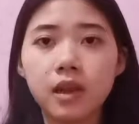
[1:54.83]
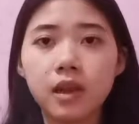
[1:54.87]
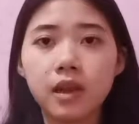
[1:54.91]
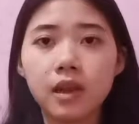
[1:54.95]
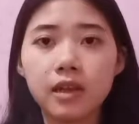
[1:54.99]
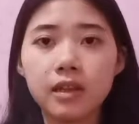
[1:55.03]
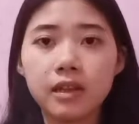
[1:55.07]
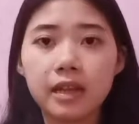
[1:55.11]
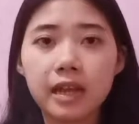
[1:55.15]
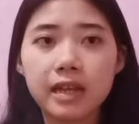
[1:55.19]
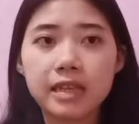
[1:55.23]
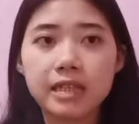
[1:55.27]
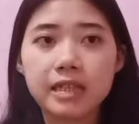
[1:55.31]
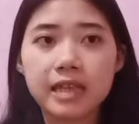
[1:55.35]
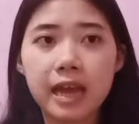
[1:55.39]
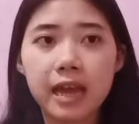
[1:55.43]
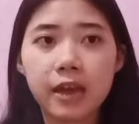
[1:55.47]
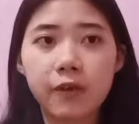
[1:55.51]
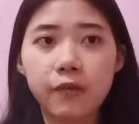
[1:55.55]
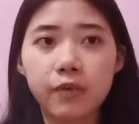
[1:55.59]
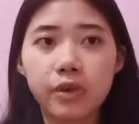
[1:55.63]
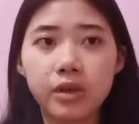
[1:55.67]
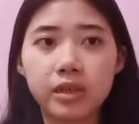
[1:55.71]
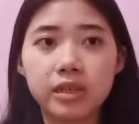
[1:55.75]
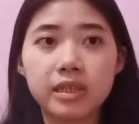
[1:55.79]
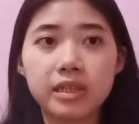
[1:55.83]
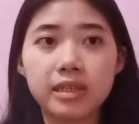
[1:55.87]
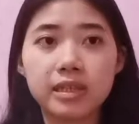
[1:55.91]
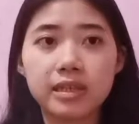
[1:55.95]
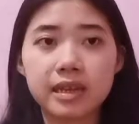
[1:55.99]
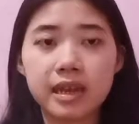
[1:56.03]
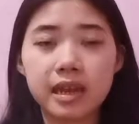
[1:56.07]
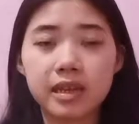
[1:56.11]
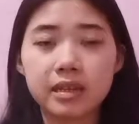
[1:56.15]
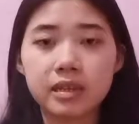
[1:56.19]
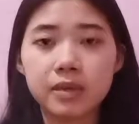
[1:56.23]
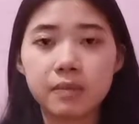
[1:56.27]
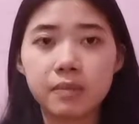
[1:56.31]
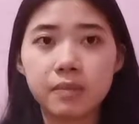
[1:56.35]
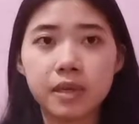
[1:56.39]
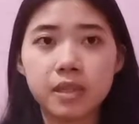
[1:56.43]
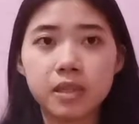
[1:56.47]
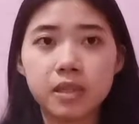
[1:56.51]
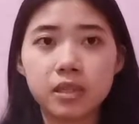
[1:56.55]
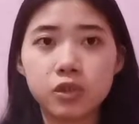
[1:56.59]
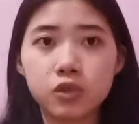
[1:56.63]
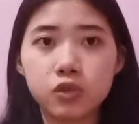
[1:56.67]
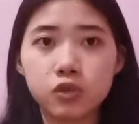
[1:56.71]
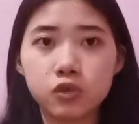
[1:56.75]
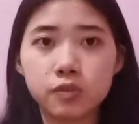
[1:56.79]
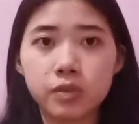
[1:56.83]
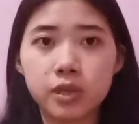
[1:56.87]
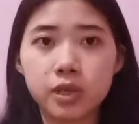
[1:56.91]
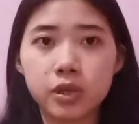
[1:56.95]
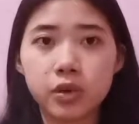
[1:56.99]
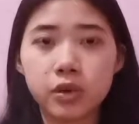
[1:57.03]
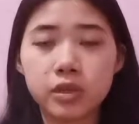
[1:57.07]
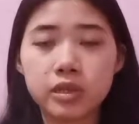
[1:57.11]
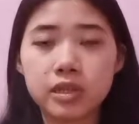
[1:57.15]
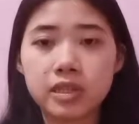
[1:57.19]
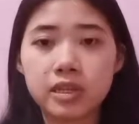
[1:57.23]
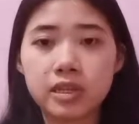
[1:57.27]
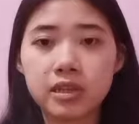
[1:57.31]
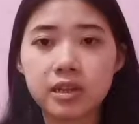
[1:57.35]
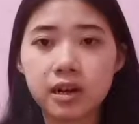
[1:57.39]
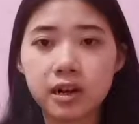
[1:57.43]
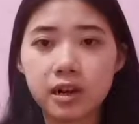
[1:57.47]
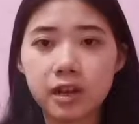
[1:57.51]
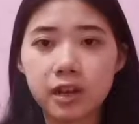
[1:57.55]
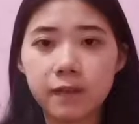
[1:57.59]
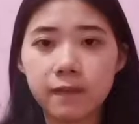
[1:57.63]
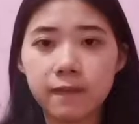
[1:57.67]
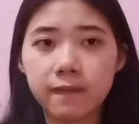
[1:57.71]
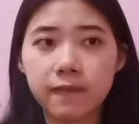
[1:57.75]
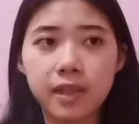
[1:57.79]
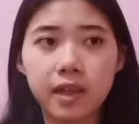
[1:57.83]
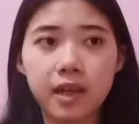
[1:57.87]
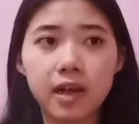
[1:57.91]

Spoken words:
Next, I will discuss the method to be considered if